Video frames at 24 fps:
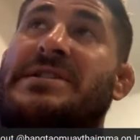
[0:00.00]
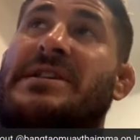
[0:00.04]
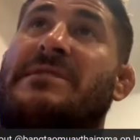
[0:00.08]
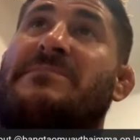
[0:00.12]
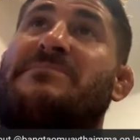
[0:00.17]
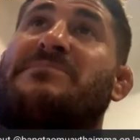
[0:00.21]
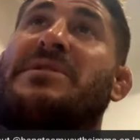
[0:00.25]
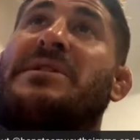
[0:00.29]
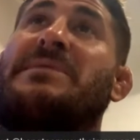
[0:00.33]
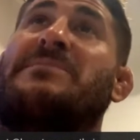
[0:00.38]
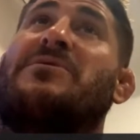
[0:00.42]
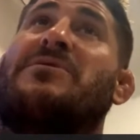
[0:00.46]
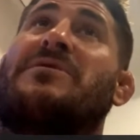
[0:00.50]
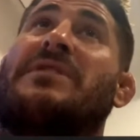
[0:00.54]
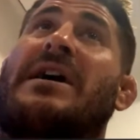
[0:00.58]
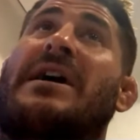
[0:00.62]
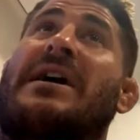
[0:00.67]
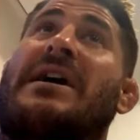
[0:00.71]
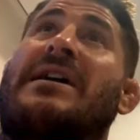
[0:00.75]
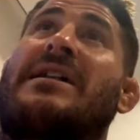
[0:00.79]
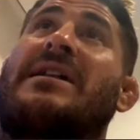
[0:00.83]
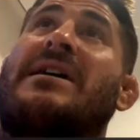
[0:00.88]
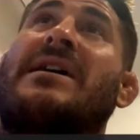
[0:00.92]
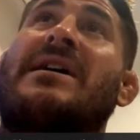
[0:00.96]
And people
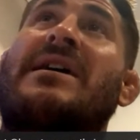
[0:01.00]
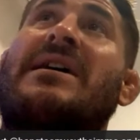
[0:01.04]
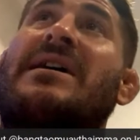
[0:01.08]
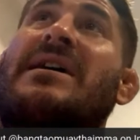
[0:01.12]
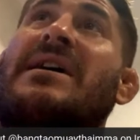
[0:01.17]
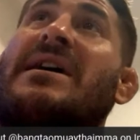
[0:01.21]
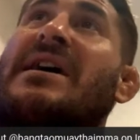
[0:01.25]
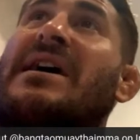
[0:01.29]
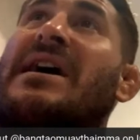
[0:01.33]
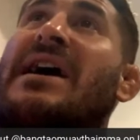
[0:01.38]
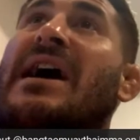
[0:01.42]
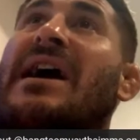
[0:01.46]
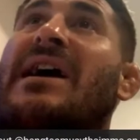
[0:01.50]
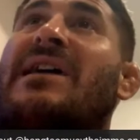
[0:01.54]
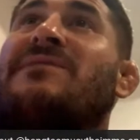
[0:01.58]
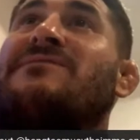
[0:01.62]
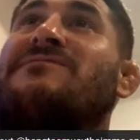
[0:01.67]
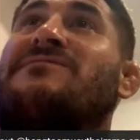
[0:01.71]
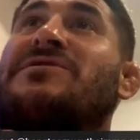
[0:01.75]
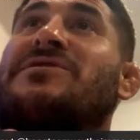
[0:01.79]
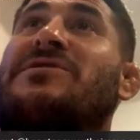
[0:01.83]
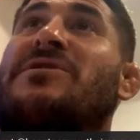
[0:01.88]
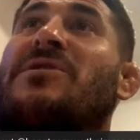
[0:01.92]
that have